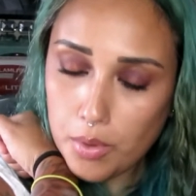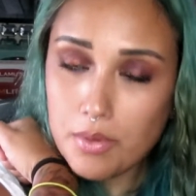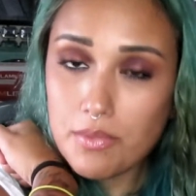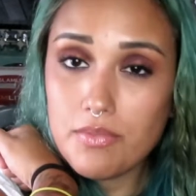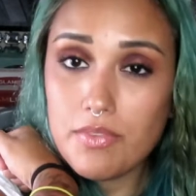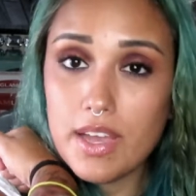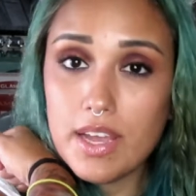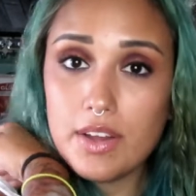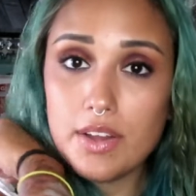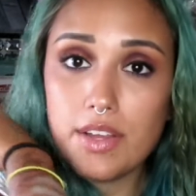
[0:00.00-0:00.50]

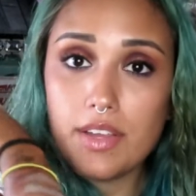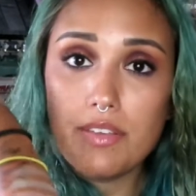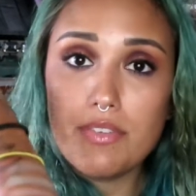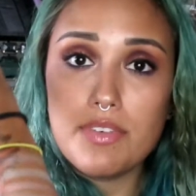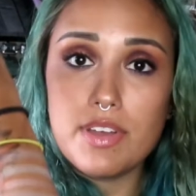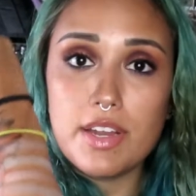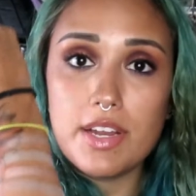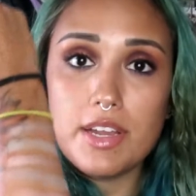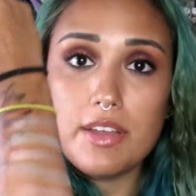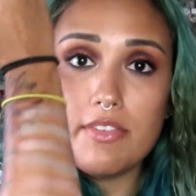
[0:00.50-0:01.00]
Very,
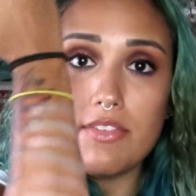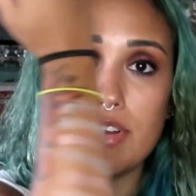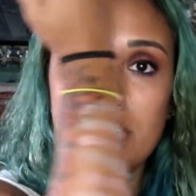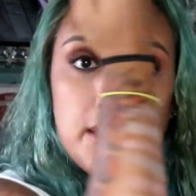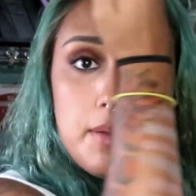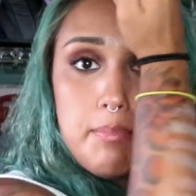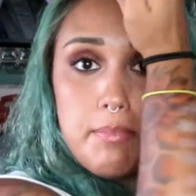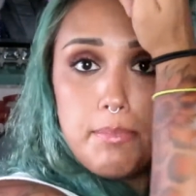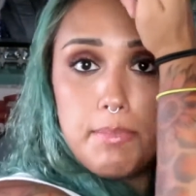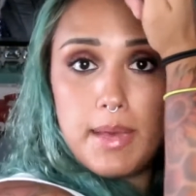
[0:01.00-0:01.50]
very,
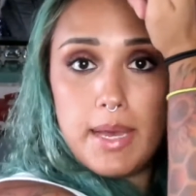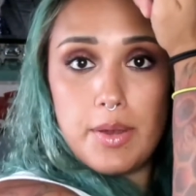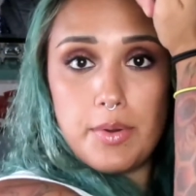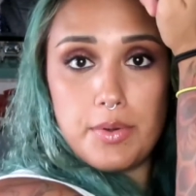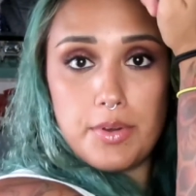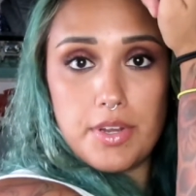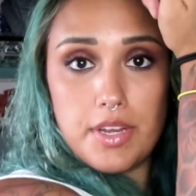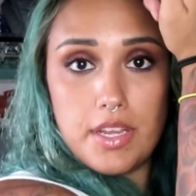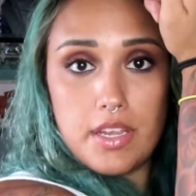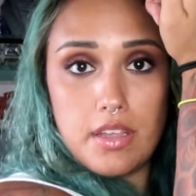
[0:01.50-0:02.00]
very
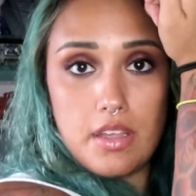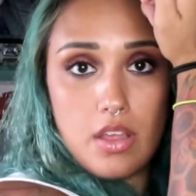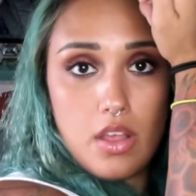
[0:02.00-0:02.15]
powdery.